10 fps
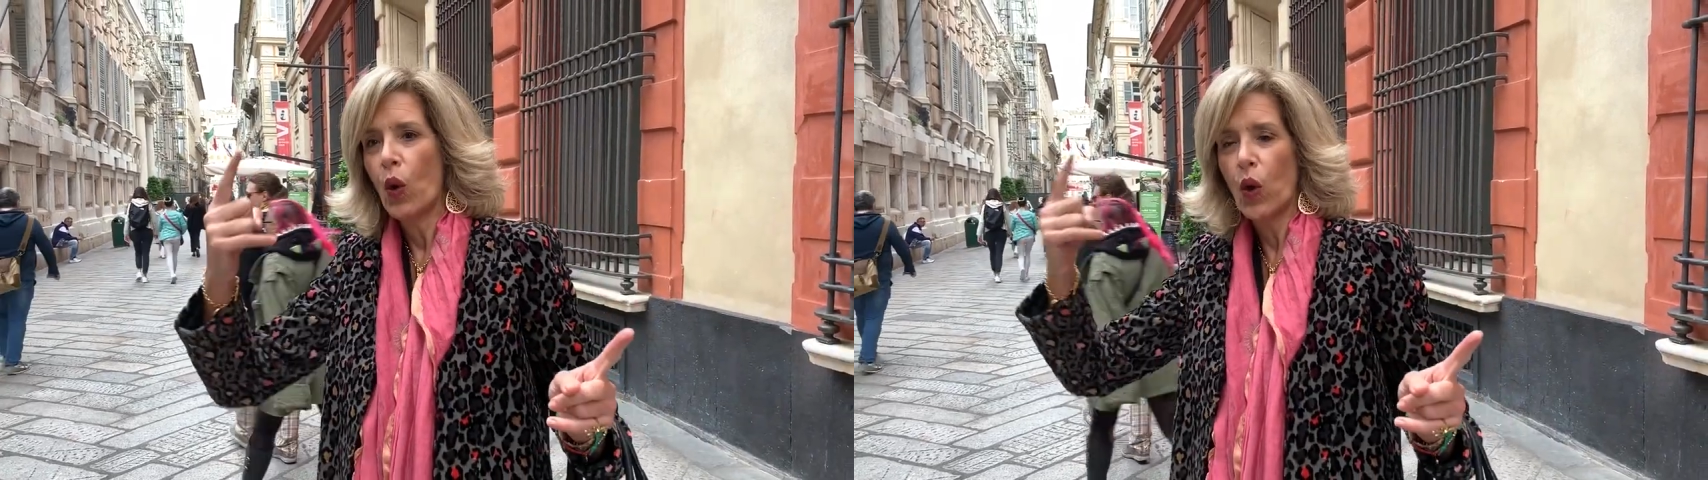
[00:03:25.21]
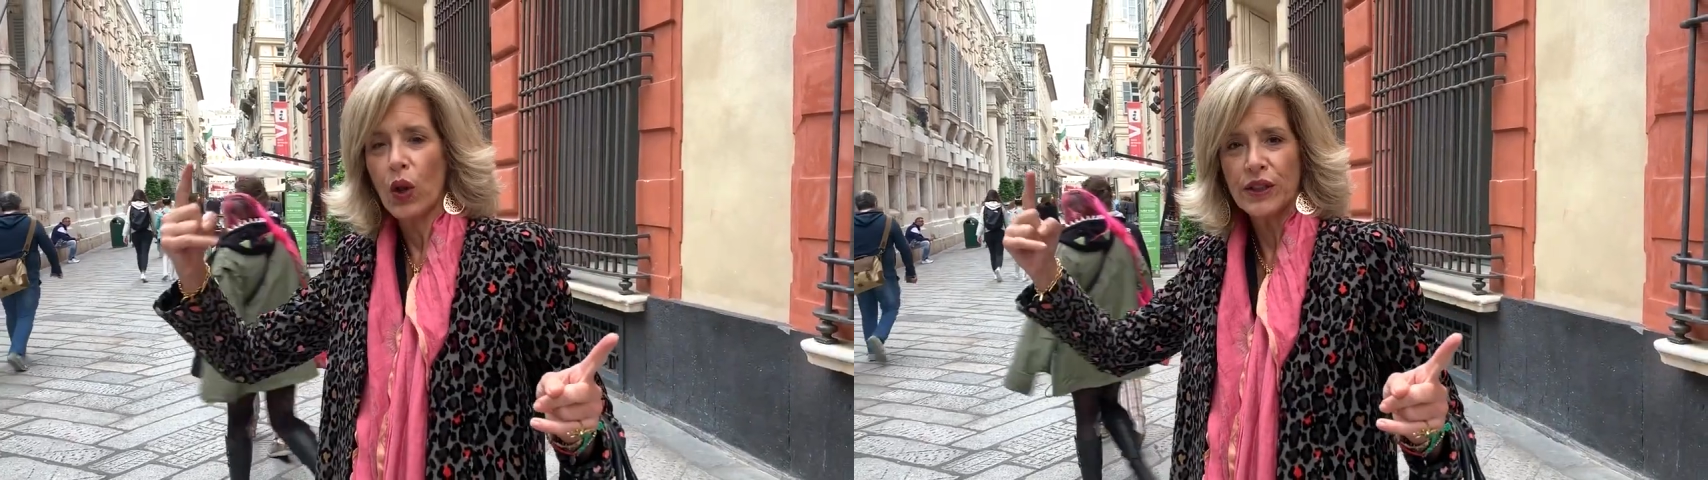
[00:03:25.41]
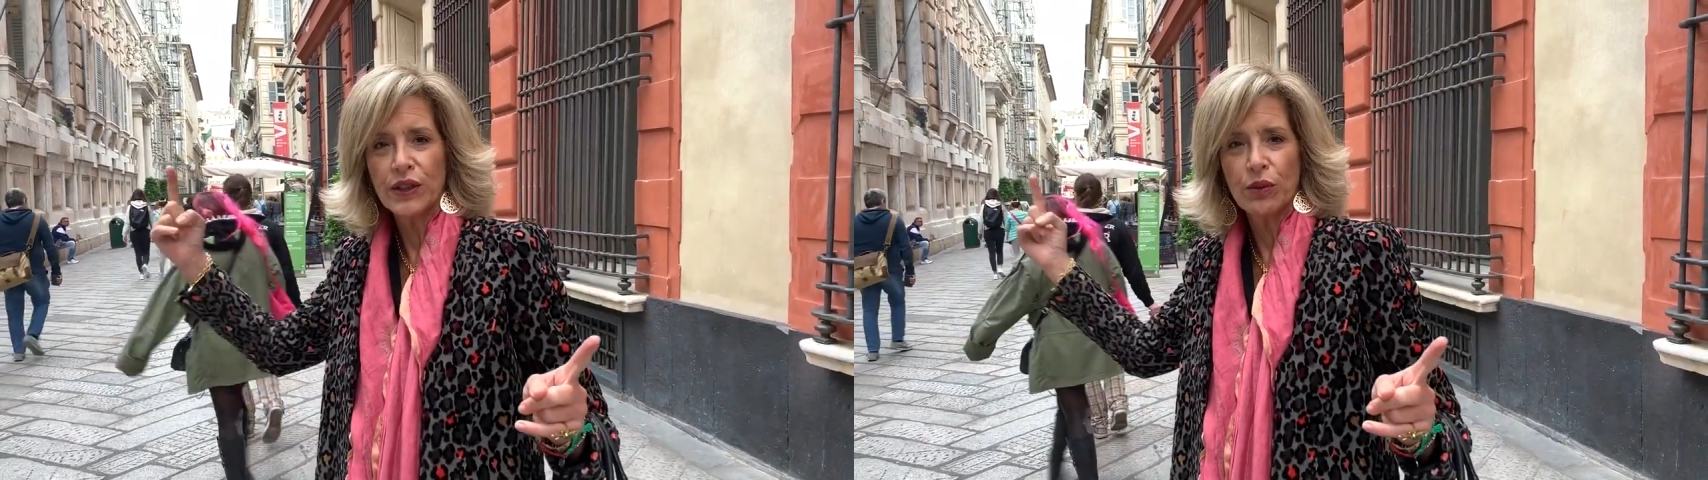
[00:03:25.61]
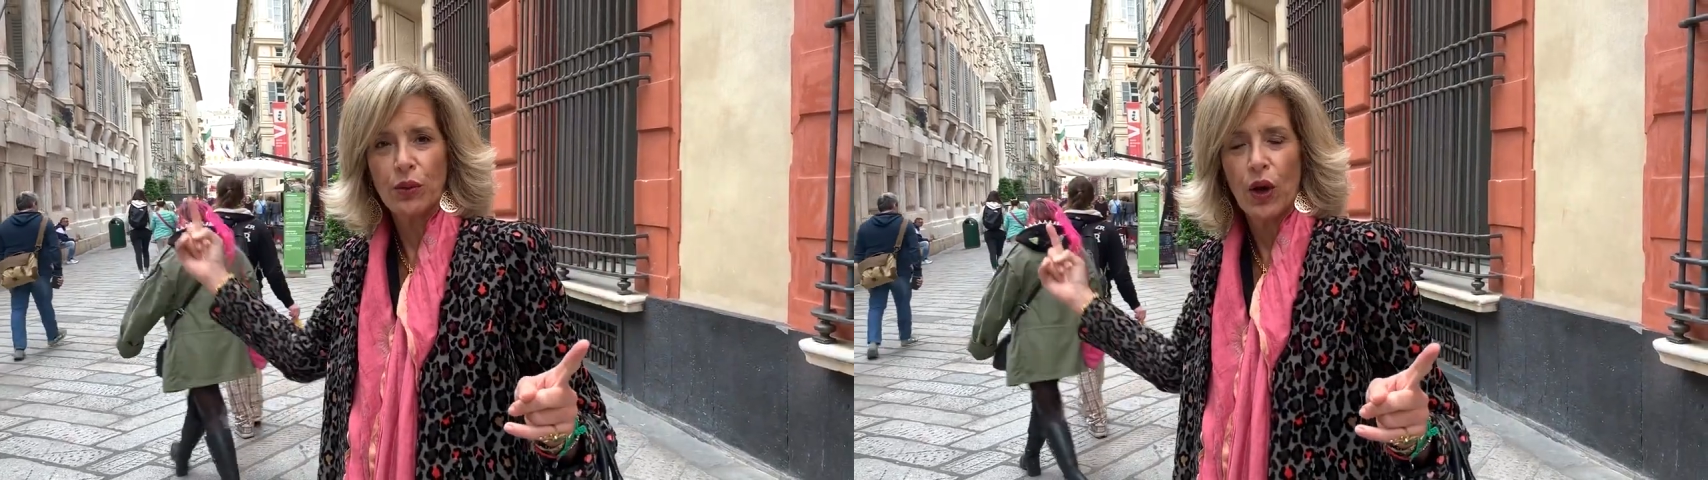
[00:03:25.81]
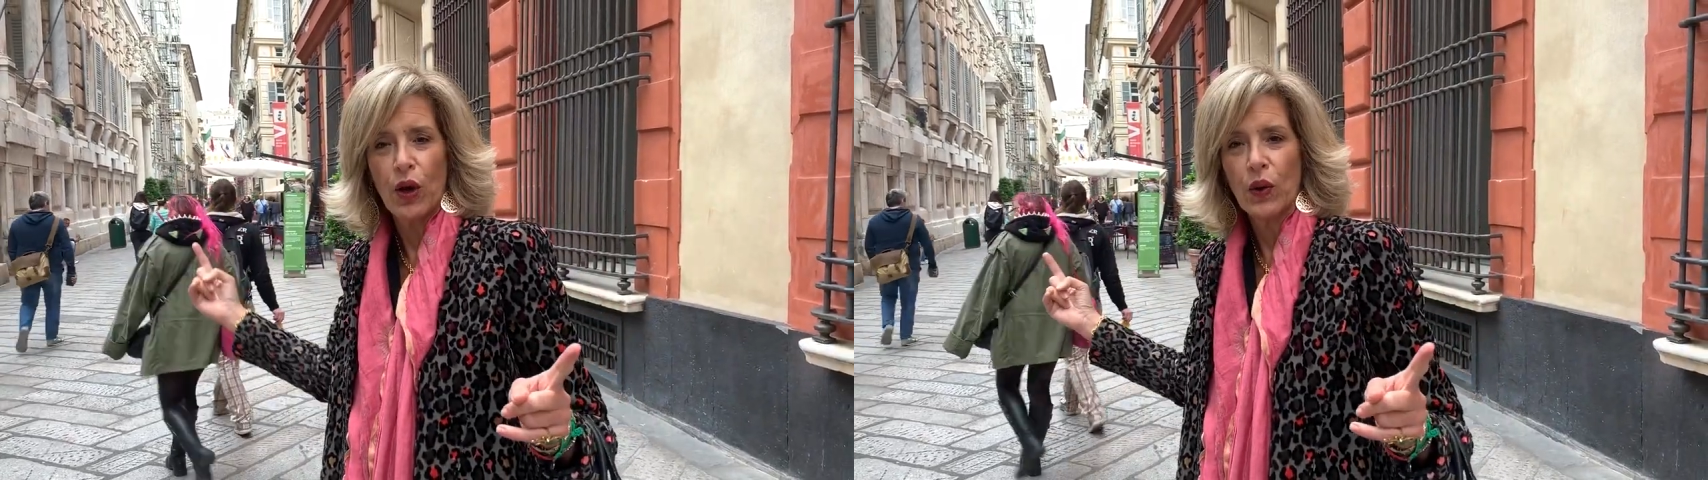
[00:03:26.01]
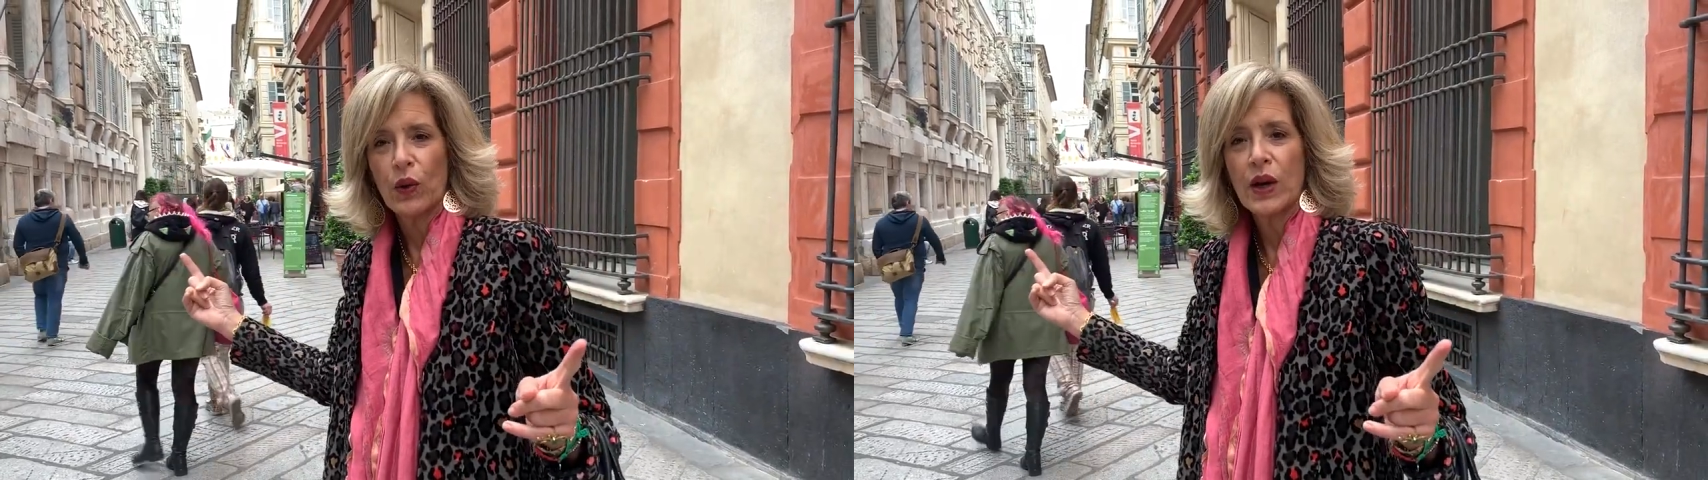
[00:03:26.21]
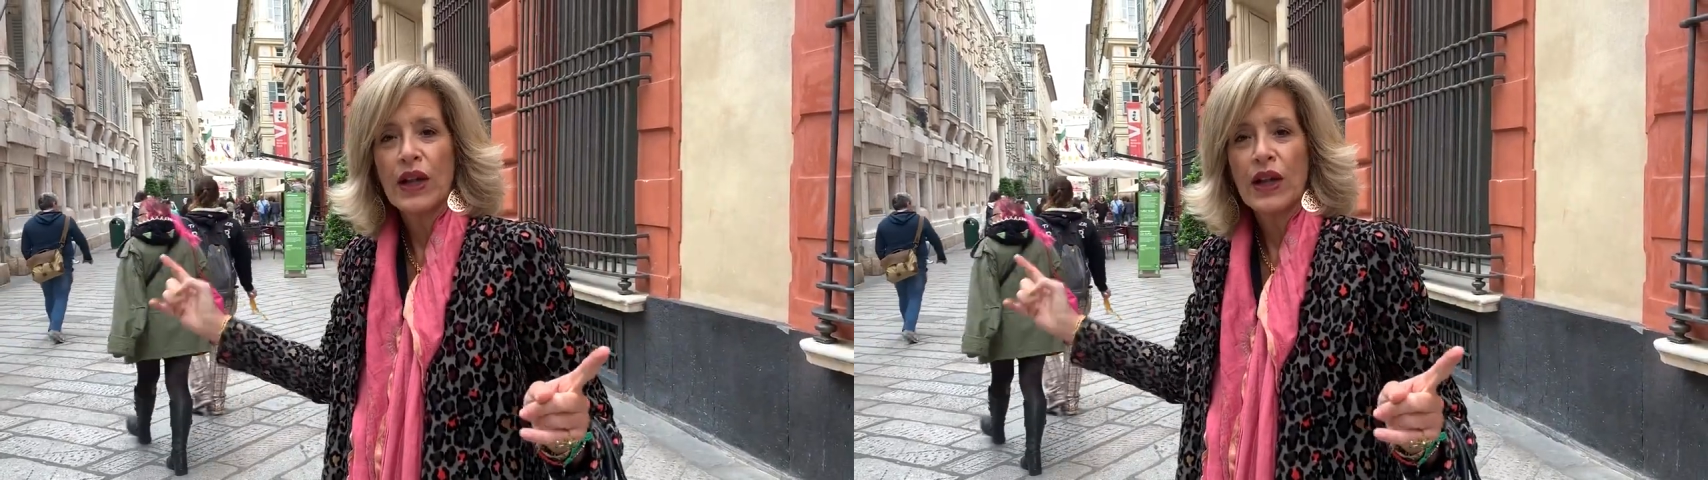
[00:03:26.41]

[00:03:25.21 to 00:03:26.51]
all in a row,